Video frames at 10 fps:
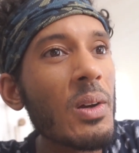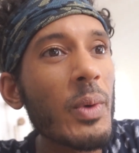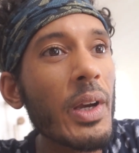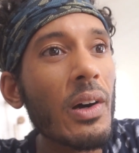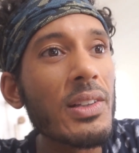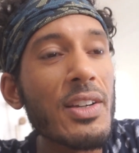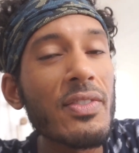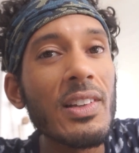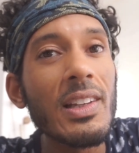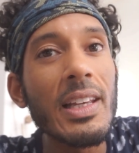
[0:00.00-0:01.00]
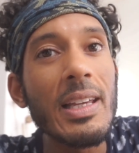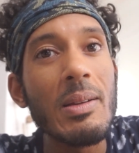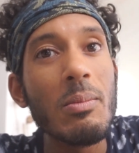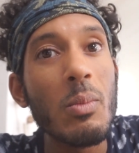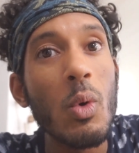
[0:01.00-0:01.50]
We are definitely
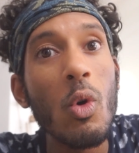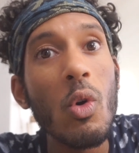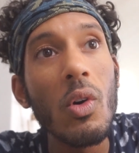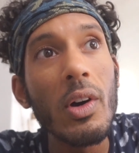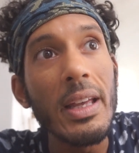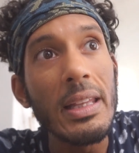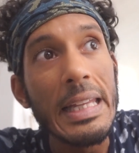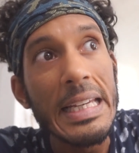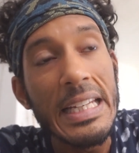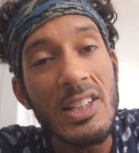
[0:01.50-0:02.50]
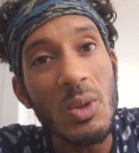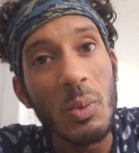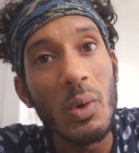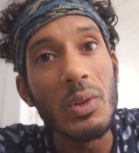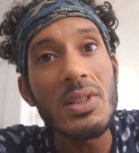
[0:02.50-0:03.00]
more leaning
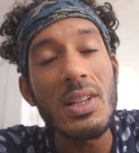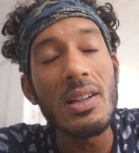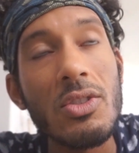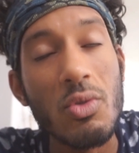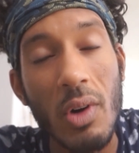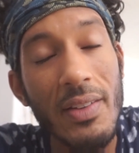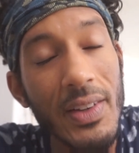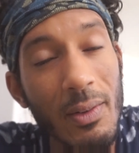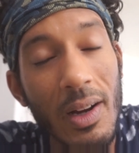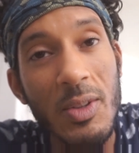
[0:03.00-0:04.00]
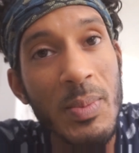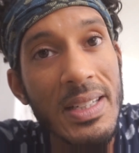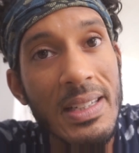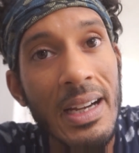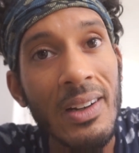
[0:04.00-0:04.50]
towards driving around
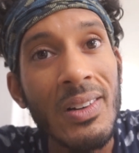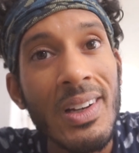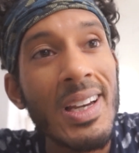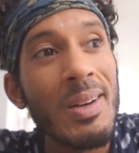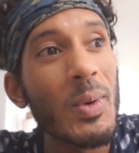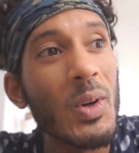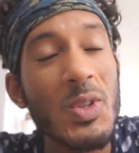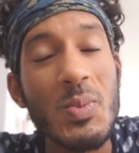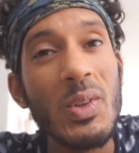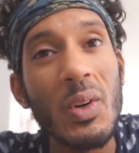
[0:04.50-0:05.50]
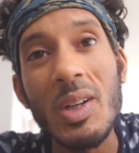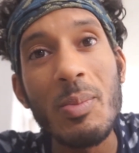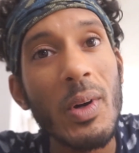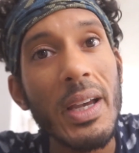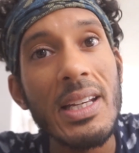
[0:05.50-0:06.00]
Mindanao because we're not going
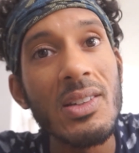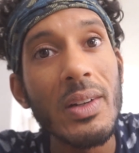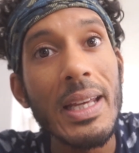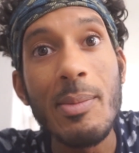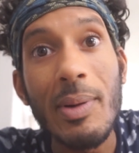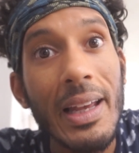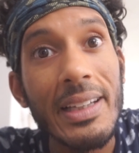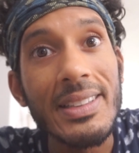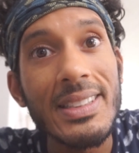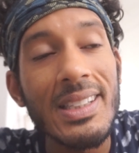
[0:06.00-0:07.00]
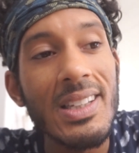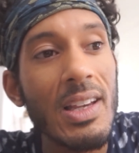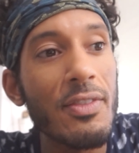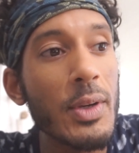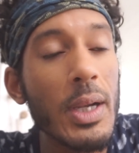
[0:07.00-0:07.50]
to put Eden on any planes.
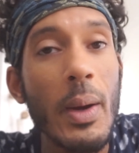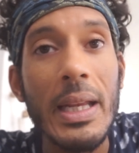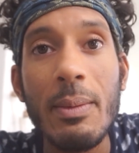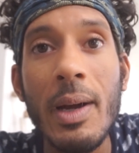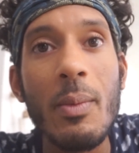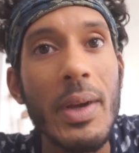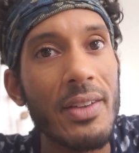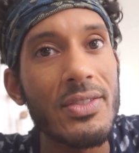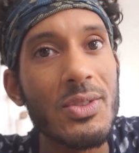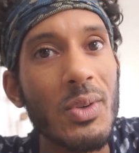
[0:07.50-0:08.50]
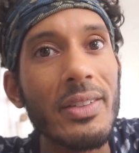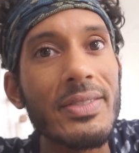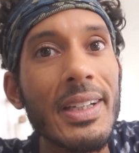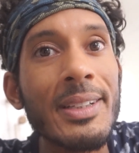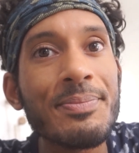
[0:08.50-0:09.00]
If we go anywhere, we have to
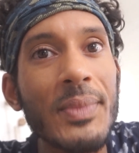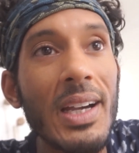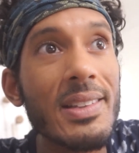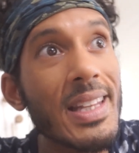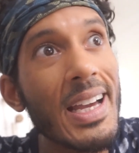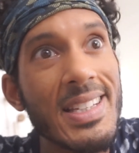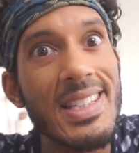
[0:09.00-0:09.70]
drive there, and that